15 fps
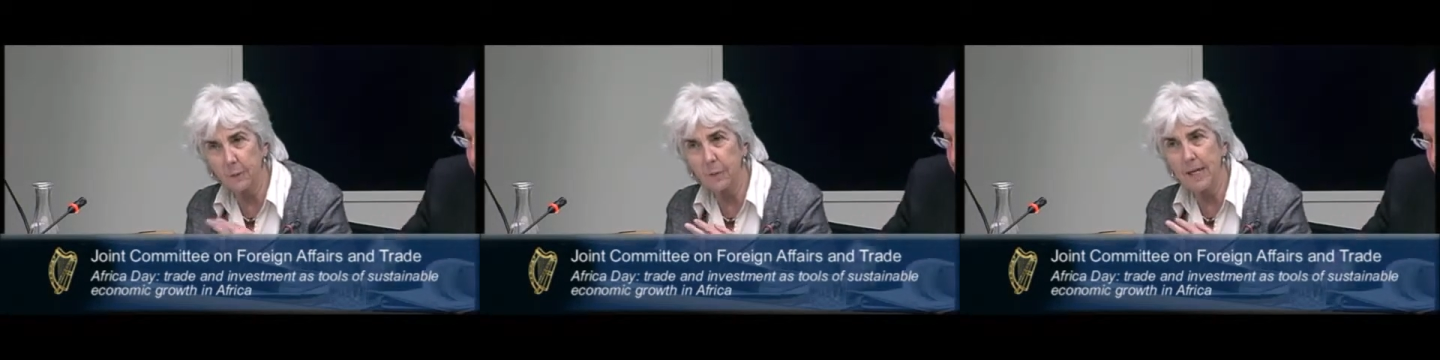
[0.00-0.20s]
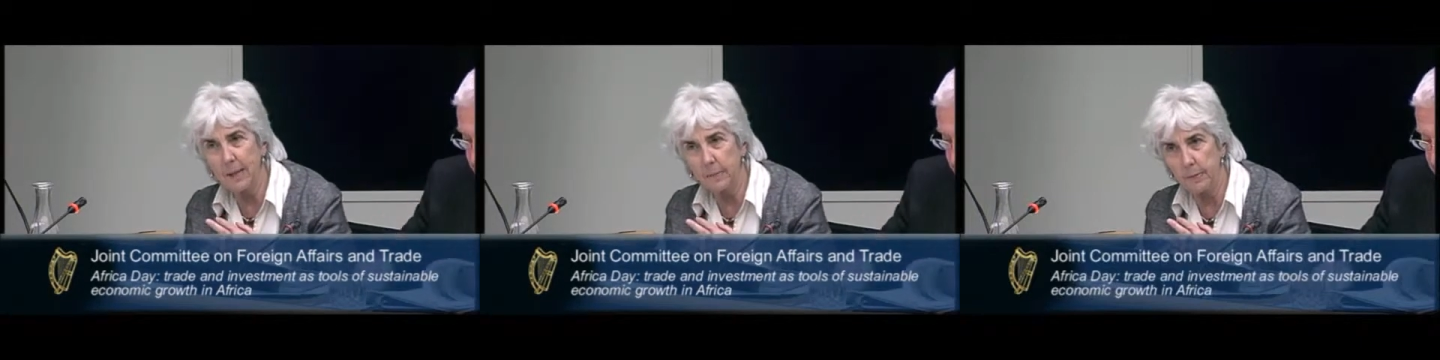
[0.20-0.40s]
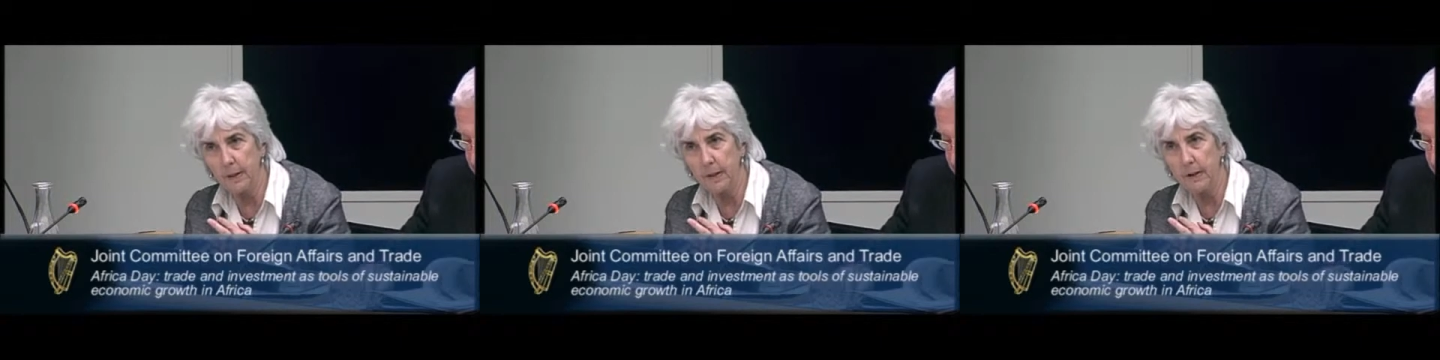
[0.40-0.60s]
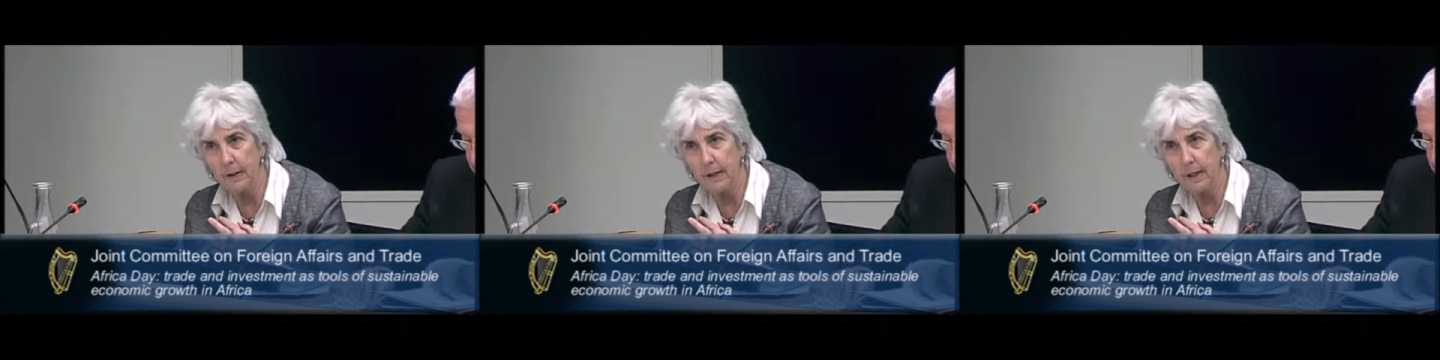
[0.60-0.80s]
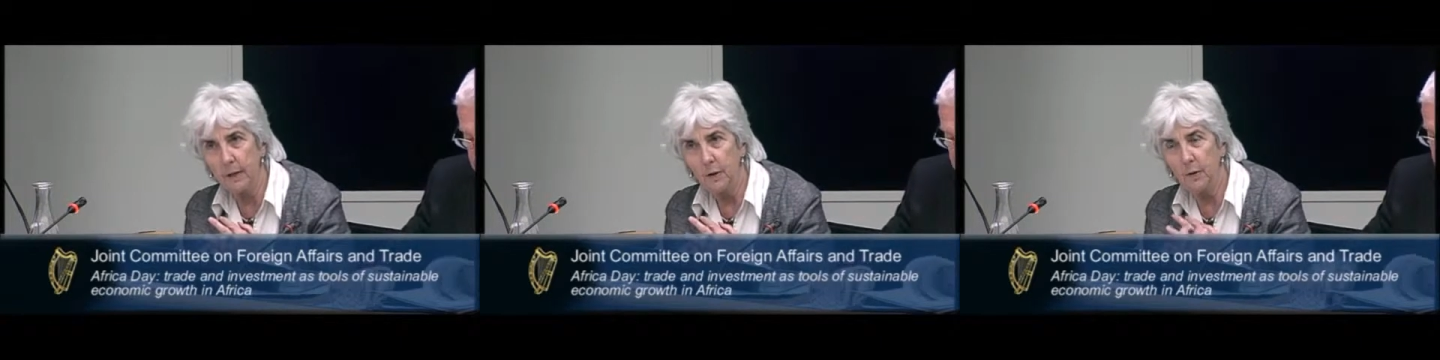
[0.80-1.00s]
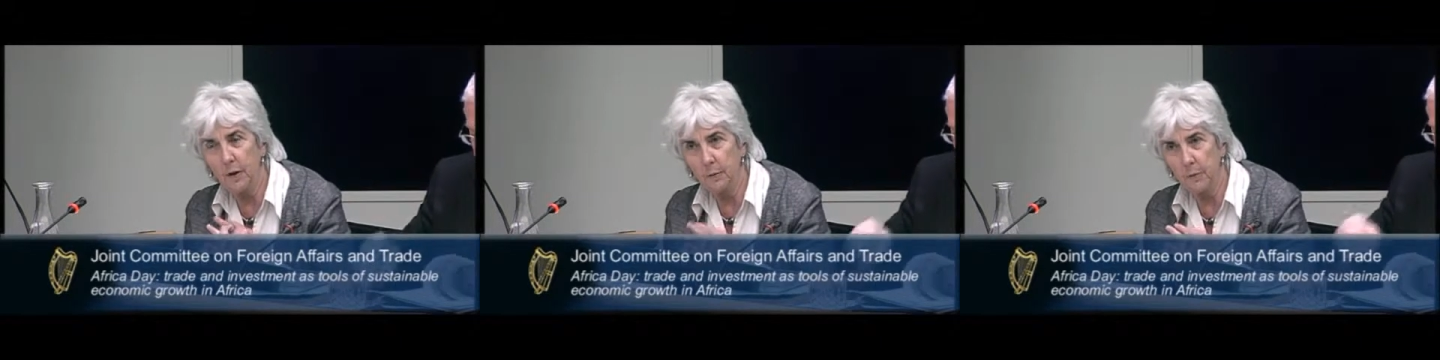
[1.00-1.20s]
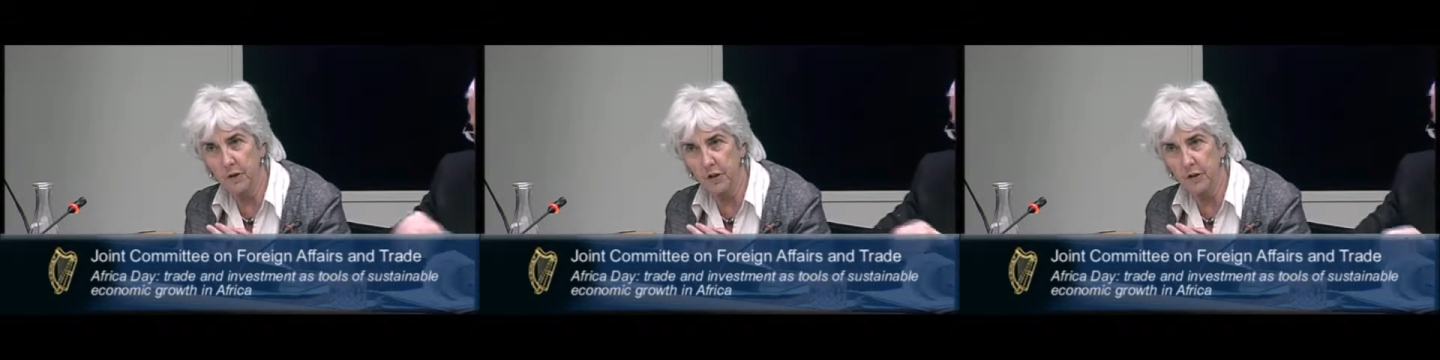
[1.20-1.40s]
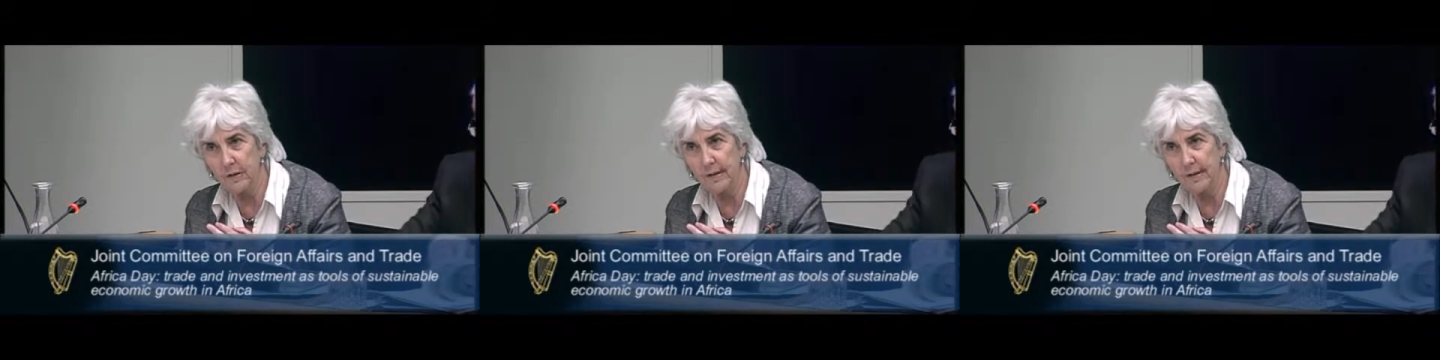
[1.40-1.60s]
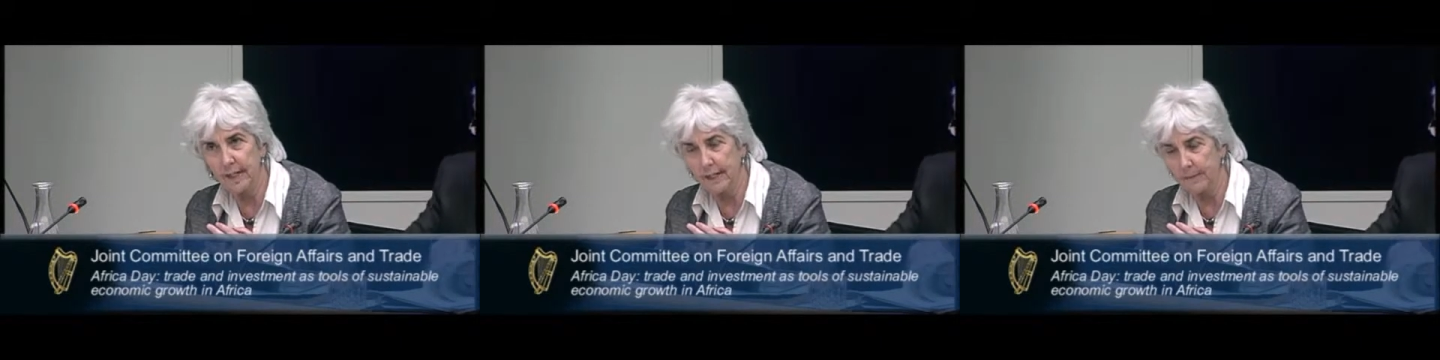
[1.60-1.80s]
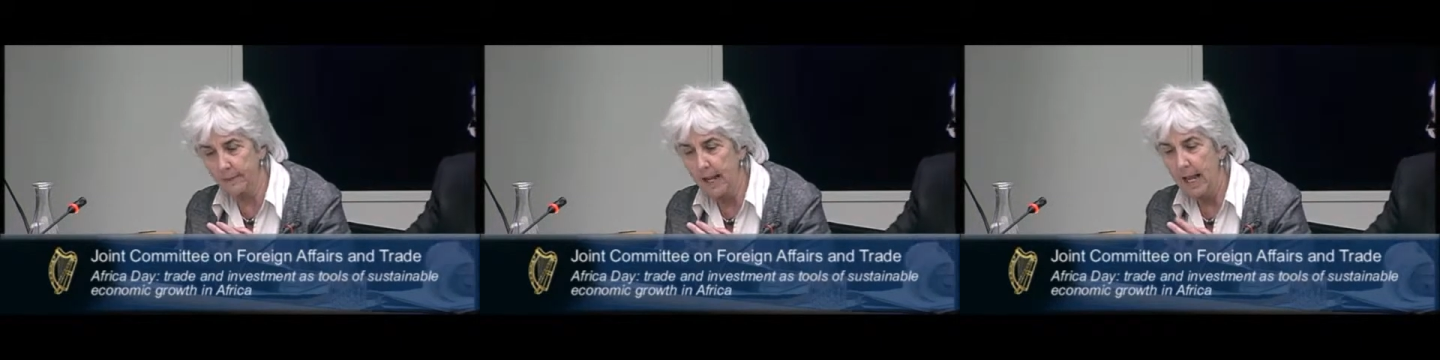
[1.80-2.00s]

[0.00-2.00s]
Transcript: people who are producing?